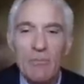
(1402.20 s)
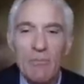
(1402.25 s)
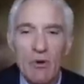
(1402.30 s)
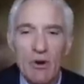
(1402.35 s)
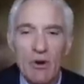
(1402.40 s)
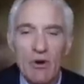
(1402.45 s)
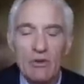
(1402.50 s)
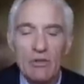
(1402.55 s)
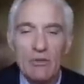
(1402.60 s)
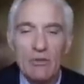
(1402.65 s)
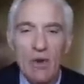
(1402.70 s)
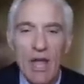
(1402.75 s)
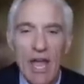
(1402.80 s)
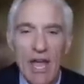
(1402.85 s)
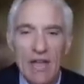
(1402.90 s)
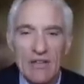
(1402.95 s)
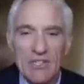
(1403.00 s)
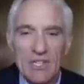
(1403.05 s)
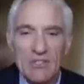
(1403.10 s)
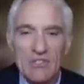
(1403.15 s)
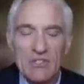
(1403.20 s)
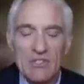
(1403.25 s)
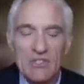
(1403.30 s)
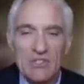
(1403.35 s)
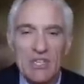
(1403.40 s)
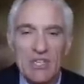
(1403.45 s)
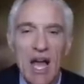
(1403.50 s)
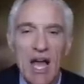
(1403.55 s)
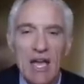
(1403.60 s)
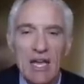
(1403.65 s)
the burden as a
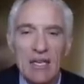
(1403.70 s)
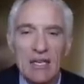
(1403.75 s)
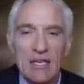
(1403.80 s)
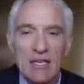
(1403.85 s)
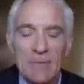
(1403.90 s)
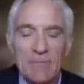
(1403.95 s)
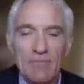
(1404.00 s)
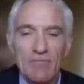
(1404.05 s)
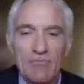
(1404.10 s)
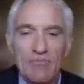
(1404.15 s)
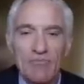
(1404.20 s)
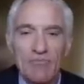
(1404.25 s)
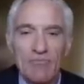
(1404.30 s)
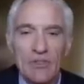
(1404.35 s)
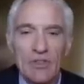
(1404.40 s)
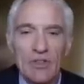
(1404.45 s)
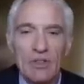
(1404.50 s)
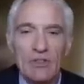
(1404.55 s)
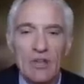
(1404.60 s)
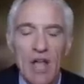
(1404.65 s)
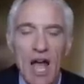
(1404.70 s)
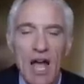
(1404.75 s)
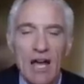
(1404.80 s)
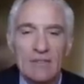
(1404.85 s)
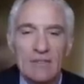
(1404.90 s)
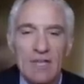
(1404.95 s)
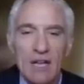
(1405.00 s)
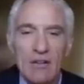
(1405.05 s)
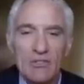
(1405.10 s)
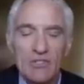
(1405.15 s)
society. The
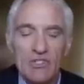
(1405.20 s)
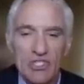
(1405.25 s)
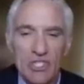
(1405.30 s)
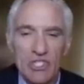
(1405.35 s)
lockdowns